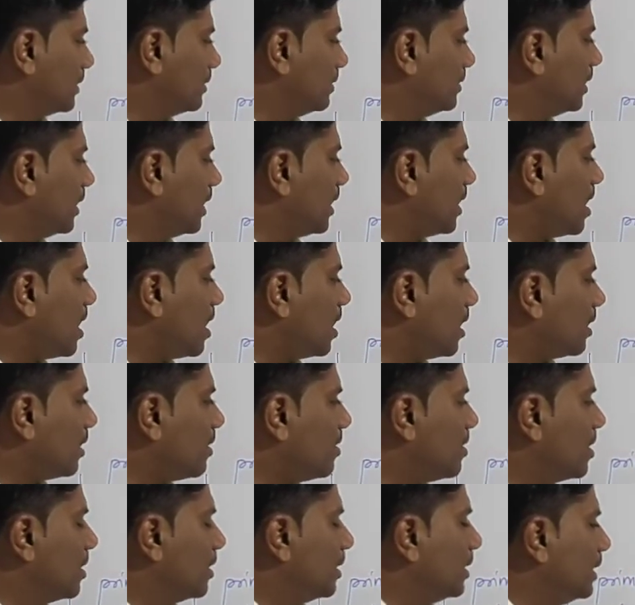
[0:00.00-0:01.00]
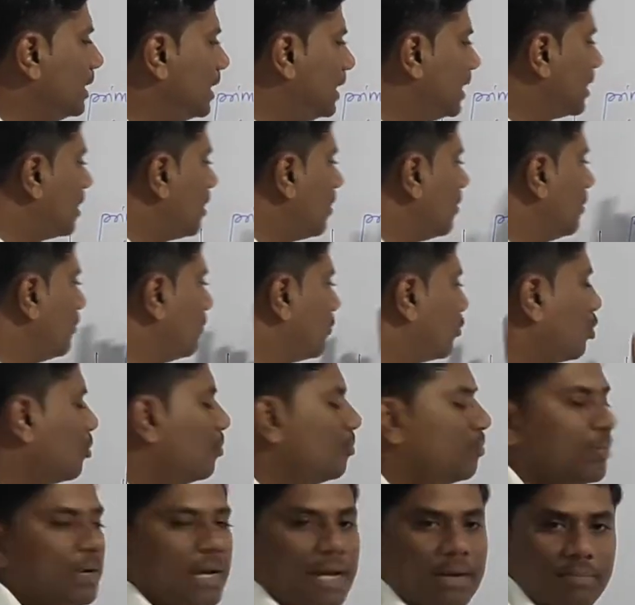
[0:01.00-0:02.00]
They are derived
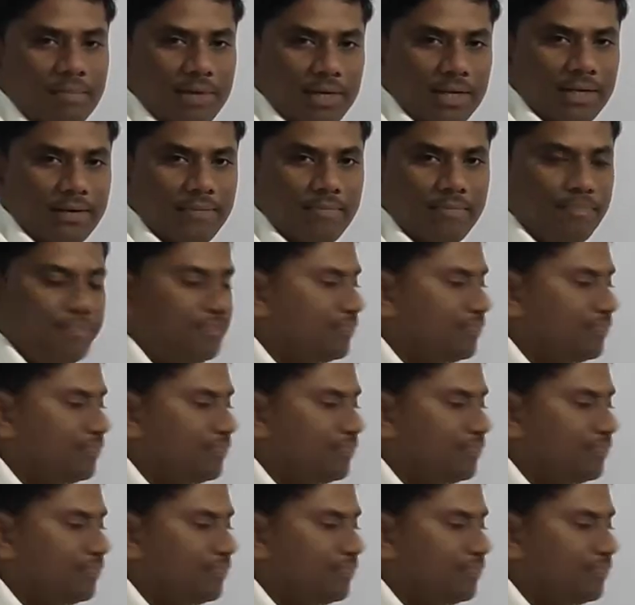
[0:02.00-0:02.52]
from primary.